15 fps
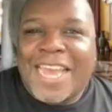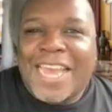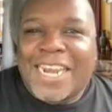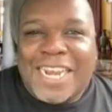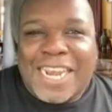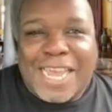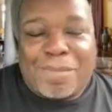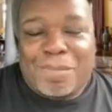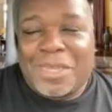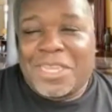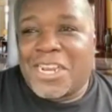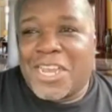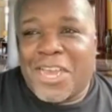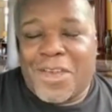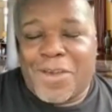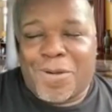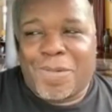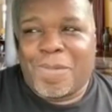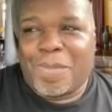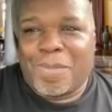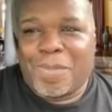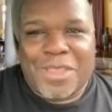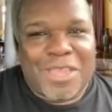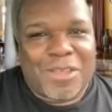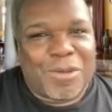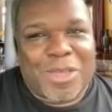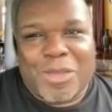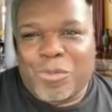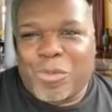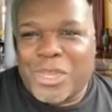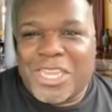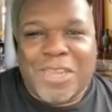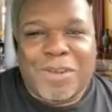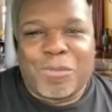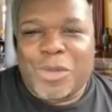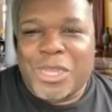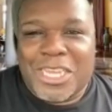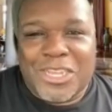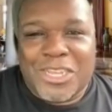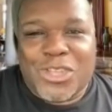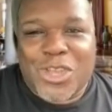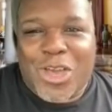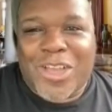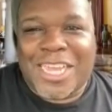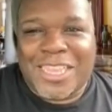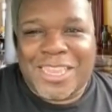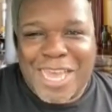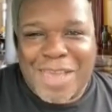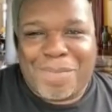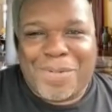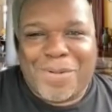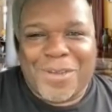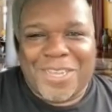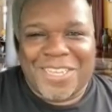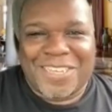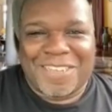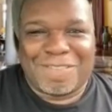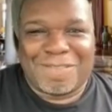and let me know, and we can talk at that point.